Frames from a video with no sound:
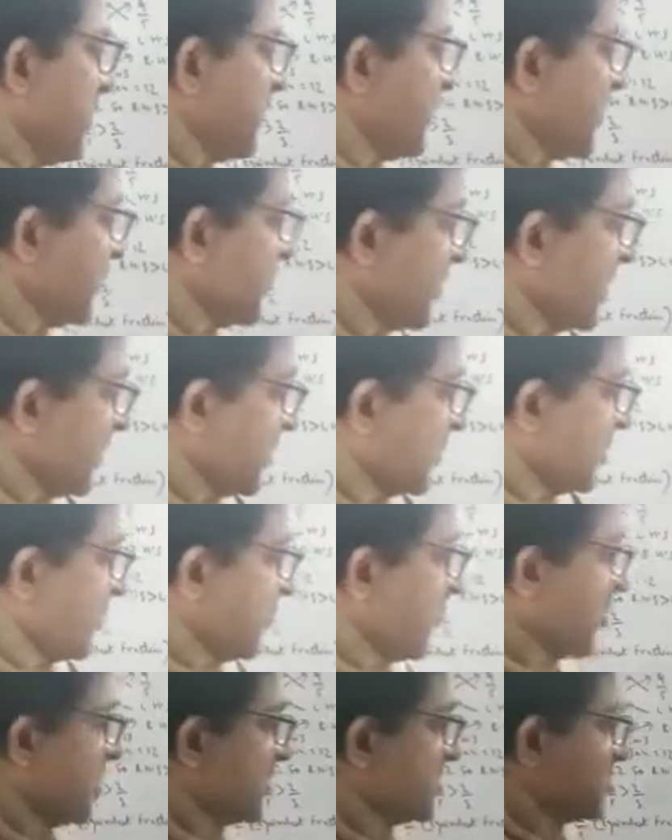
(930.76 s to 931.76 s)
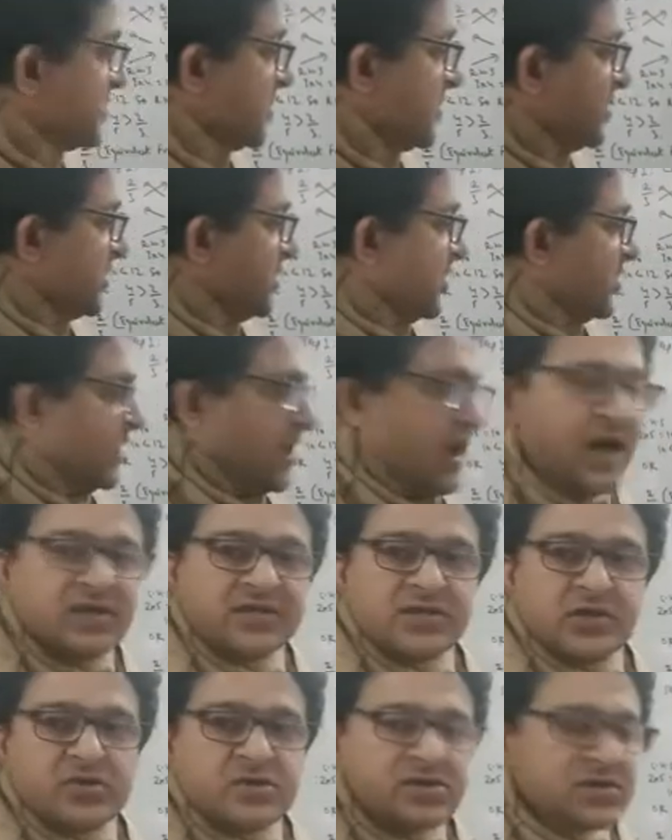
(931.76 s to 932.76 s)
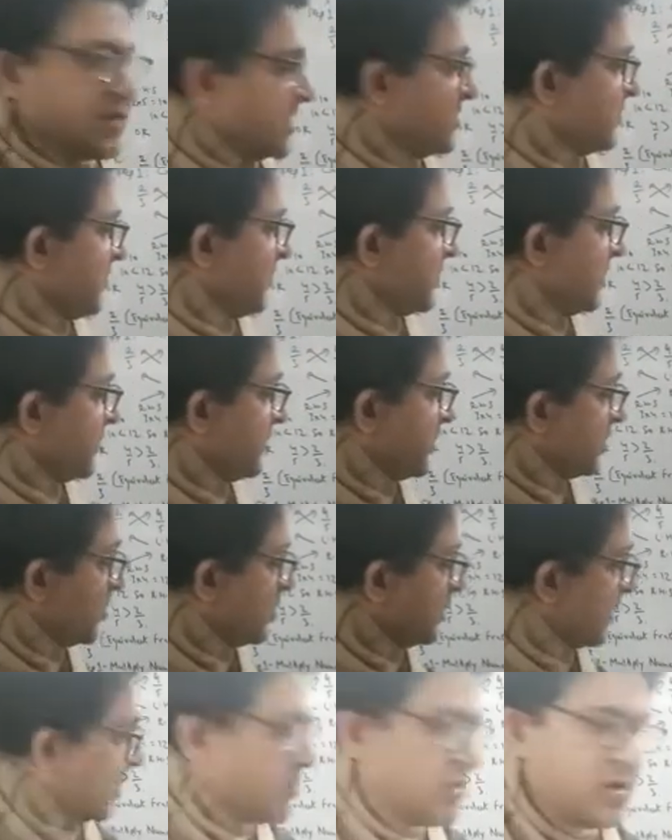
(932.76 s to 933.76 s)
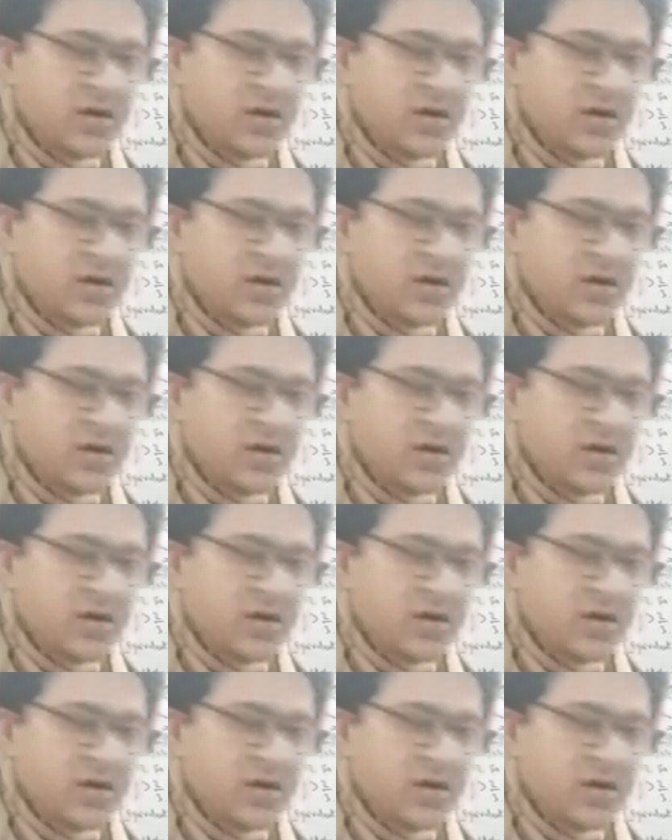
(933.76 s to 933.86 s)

50, because as the rule says 50 will go down.